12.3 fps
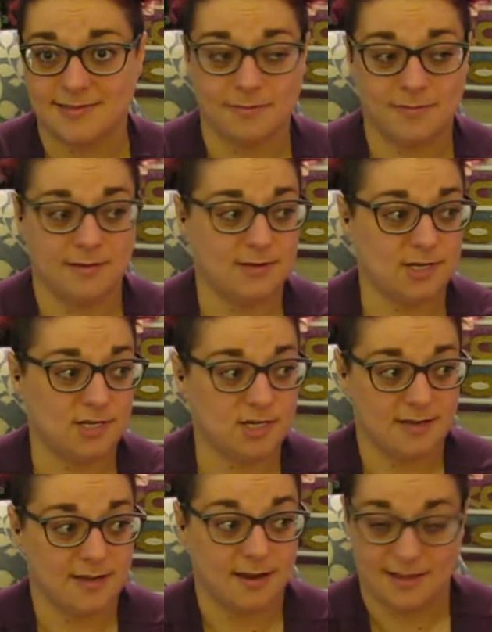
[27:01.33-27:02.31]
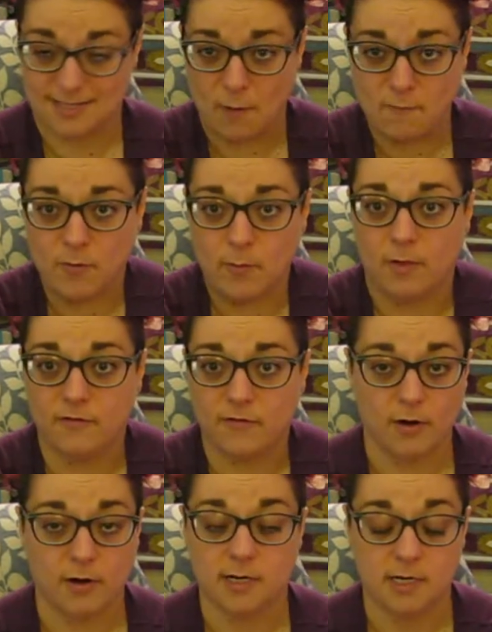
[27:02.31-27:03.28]
something that's comfortable
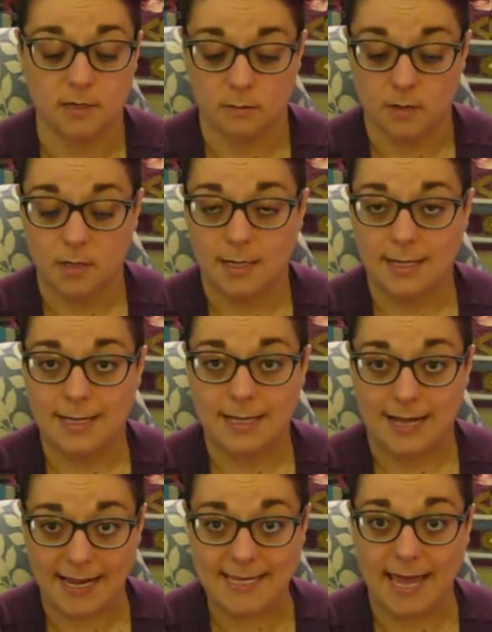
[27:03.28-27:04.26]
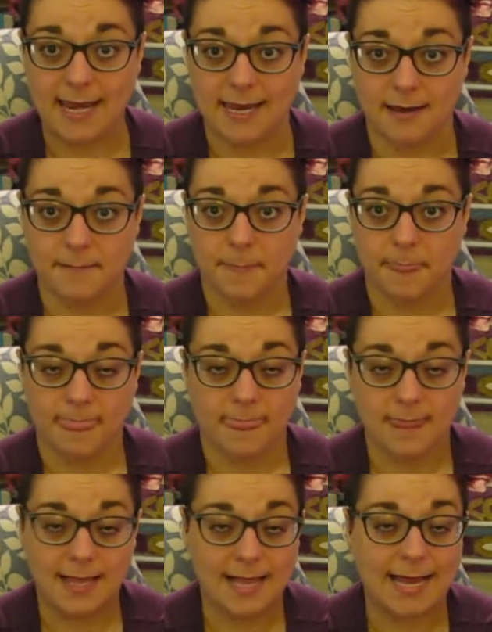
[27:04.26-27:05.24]
for her to do. I get it.
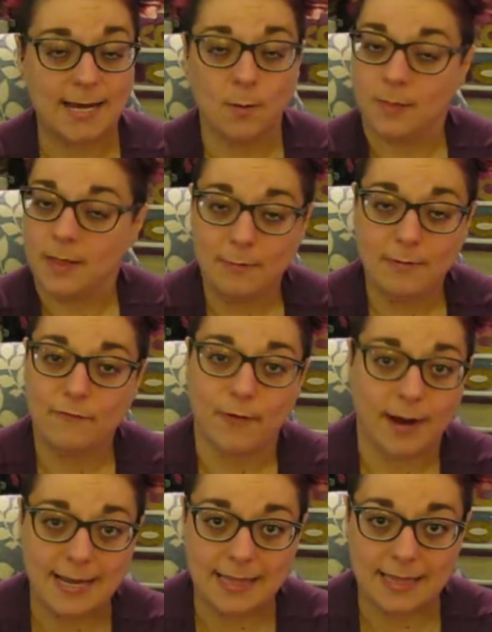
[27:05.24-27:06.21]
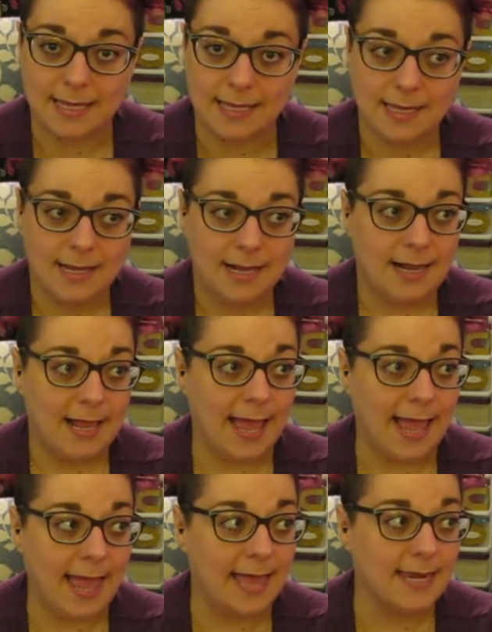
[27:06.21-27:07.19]
I don't blame you for anything.
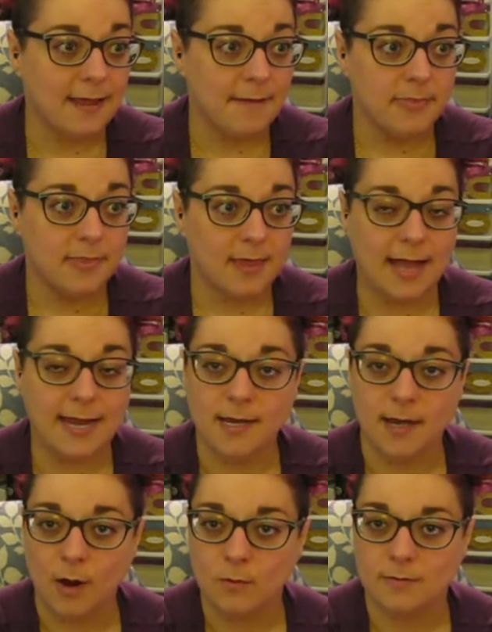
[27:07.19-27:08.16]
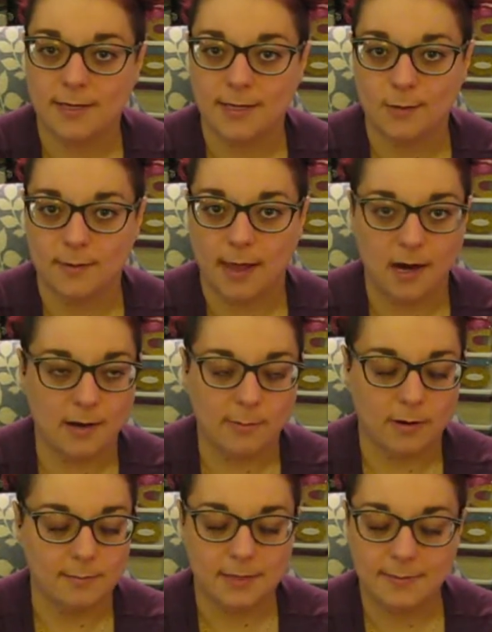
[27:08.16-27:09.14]
And I know that you care
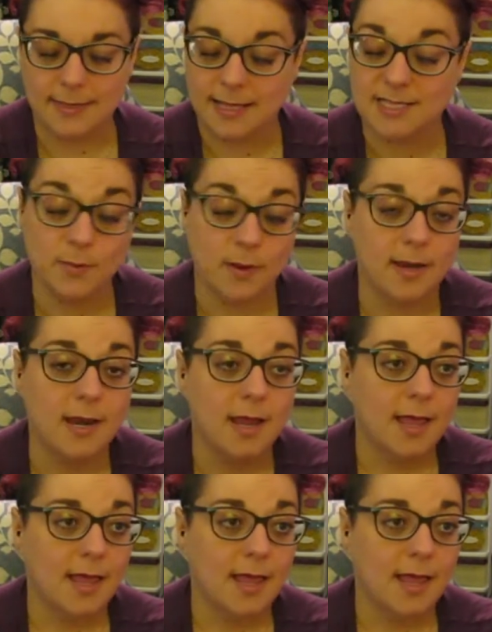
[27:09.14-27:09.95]
about me because when